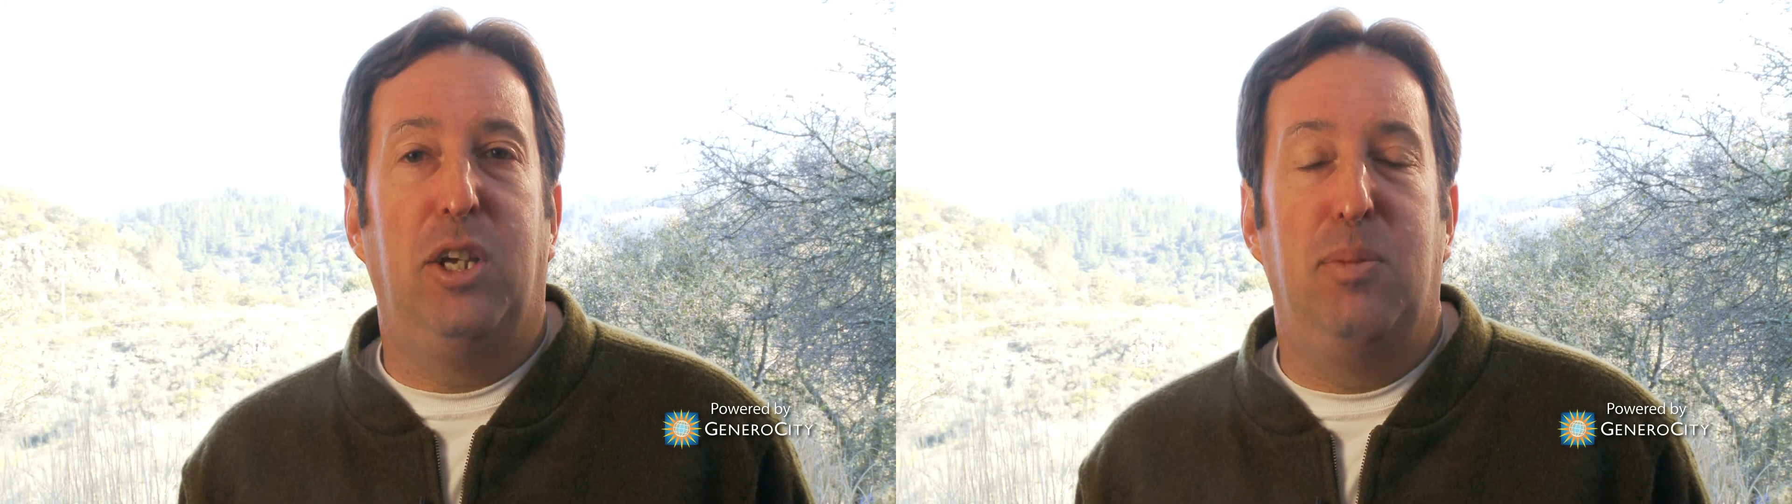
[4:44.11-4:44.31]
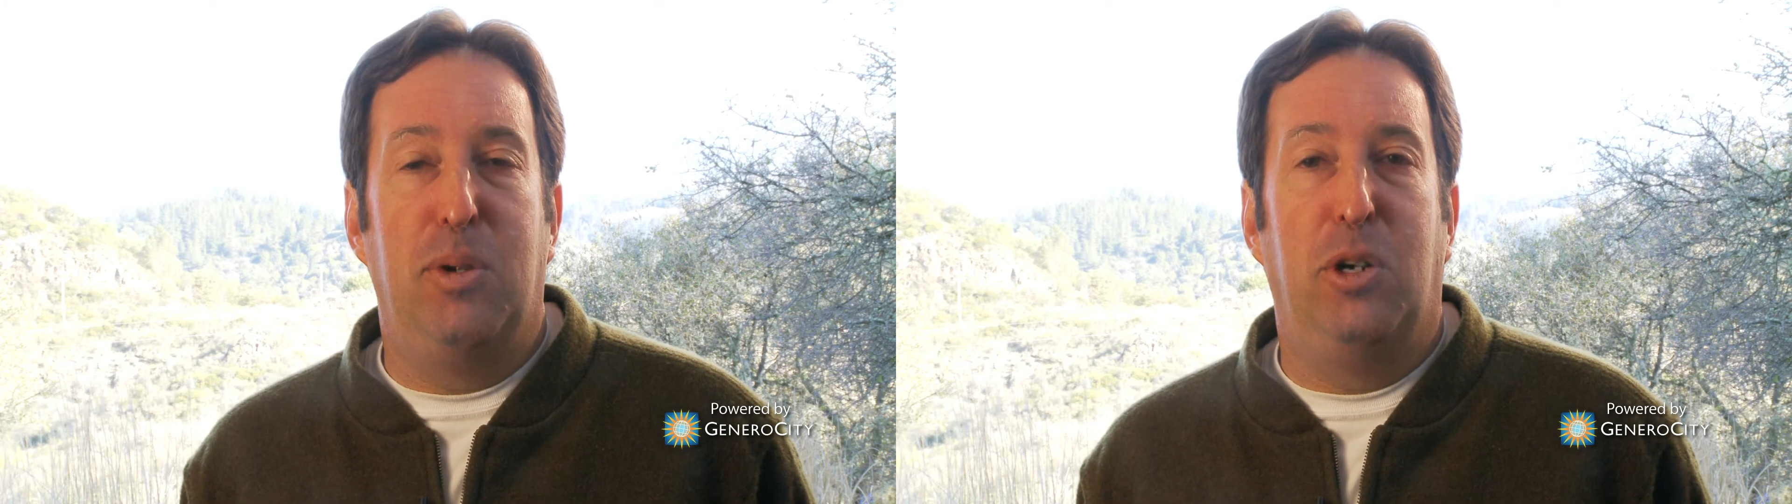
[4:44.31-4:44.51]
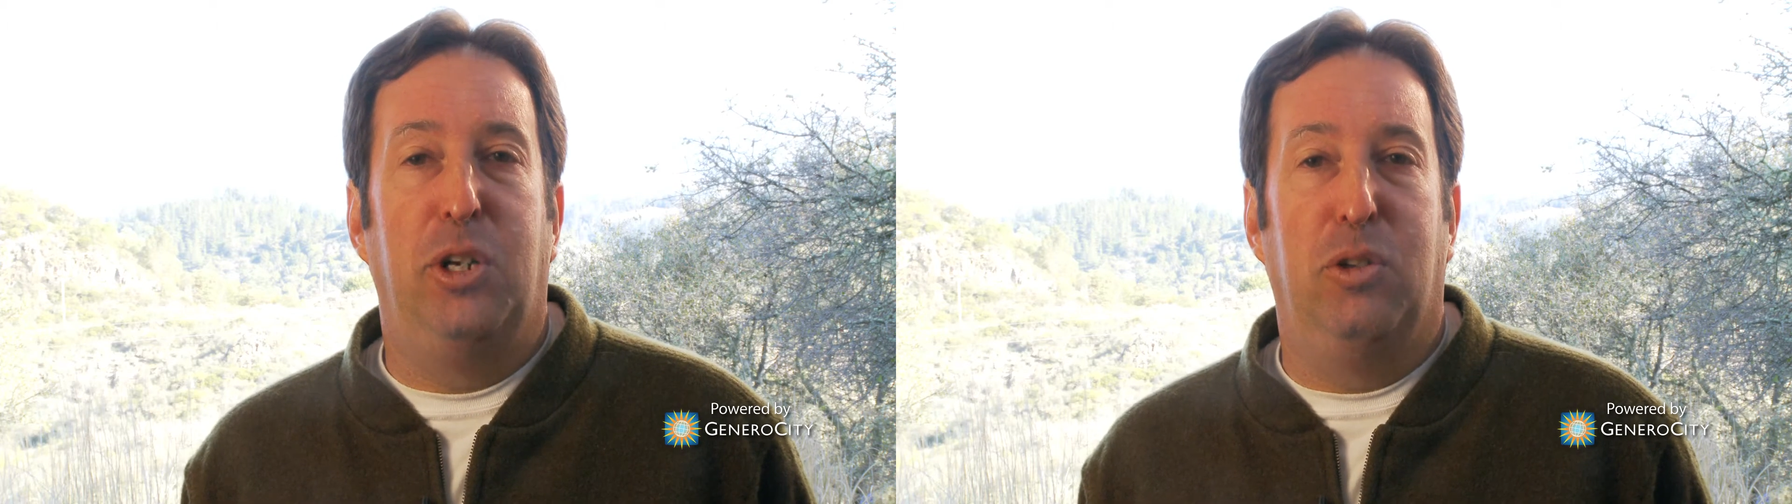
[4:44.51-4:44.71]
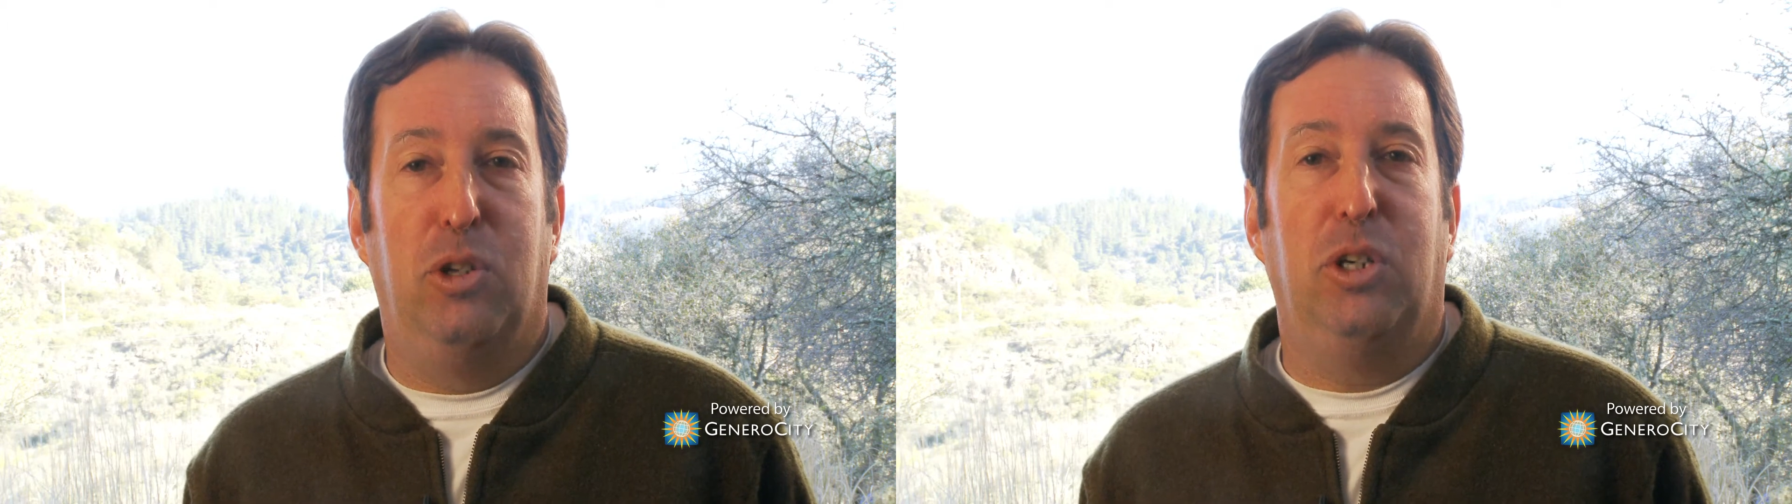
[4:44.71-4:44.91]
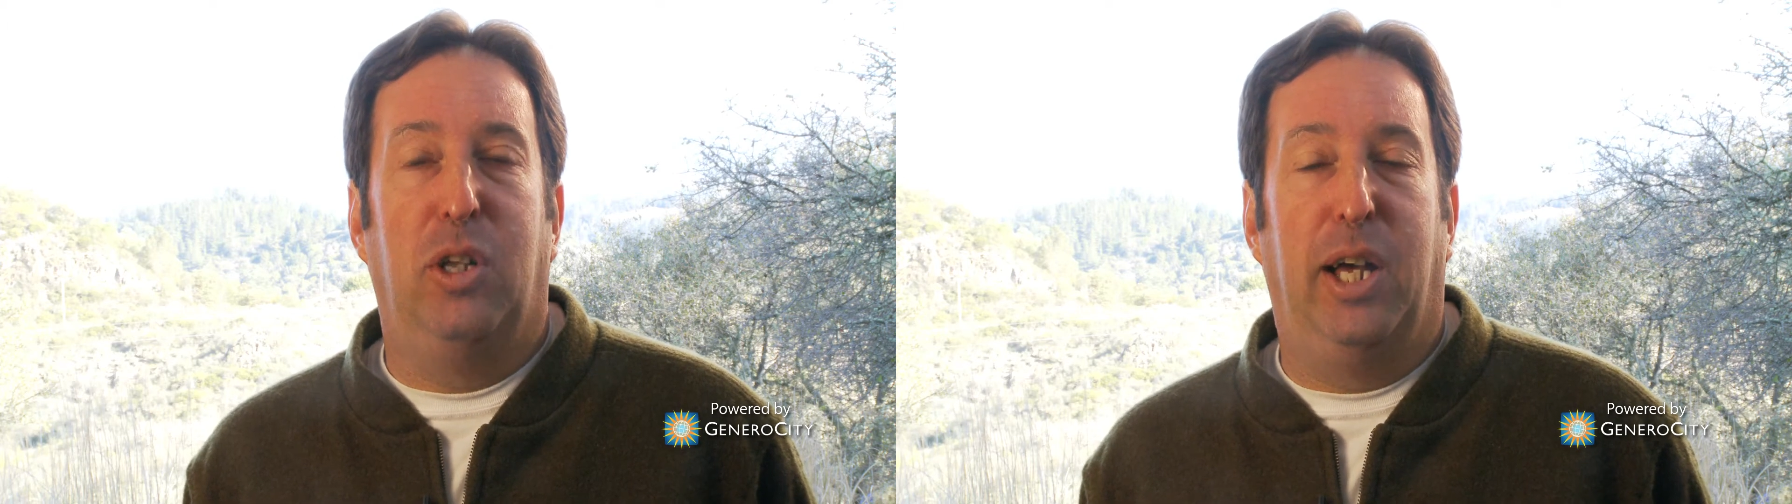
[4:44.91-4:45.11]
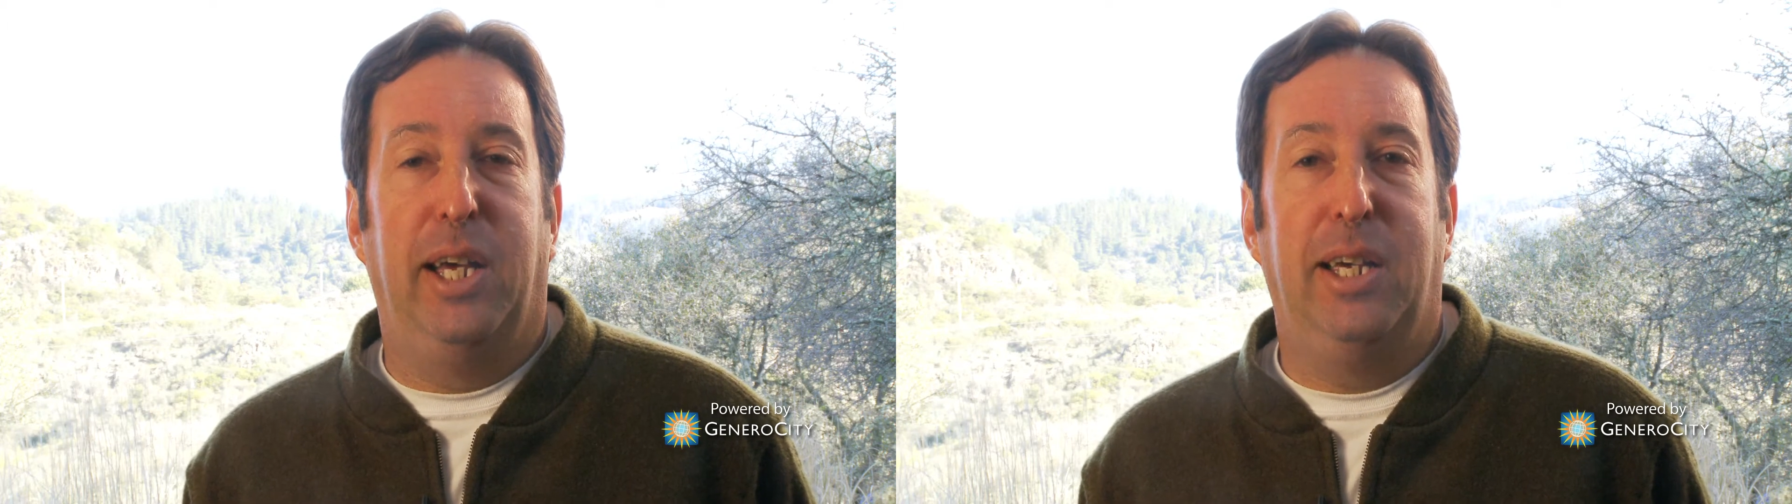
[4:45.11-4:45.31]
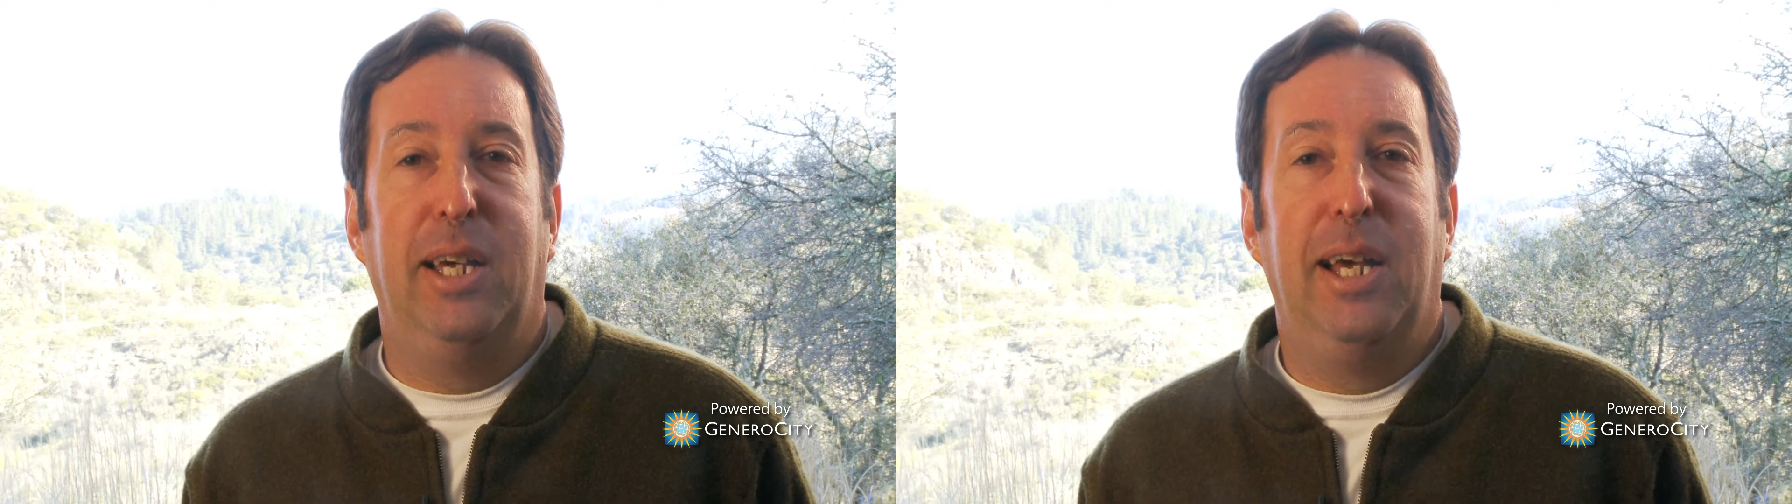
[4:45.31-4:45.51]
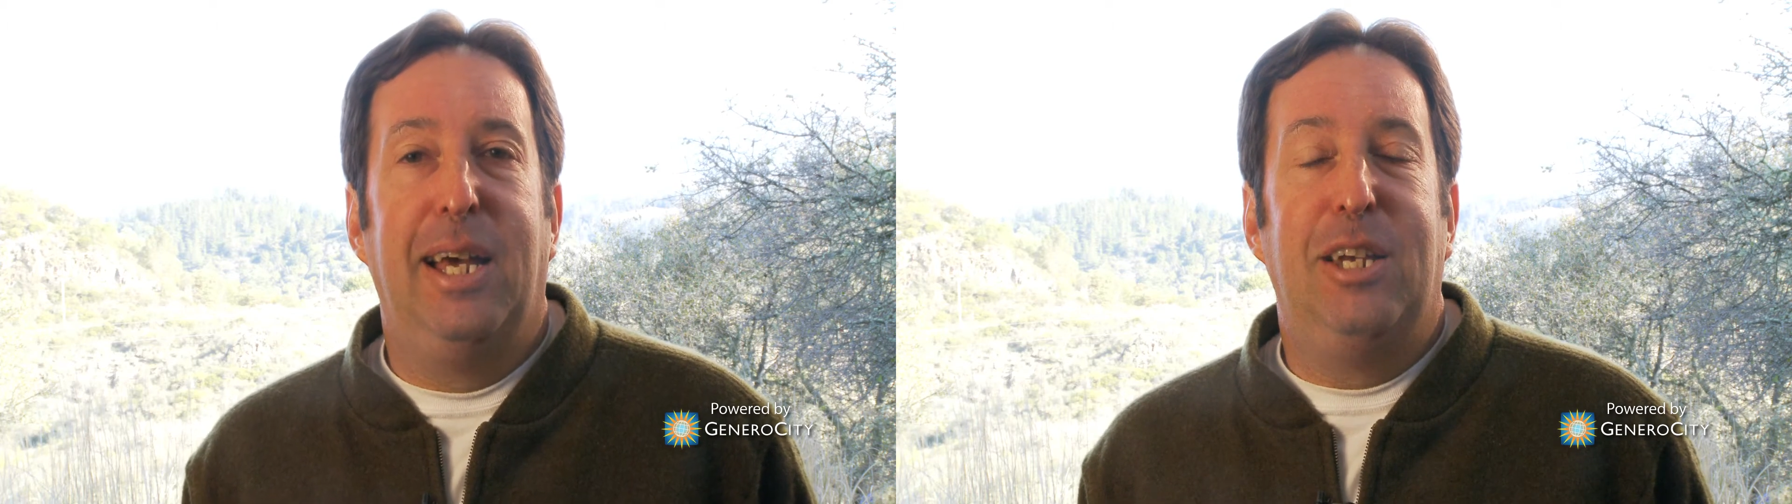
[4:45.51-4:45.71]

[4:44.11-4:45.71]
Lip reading: community to look like?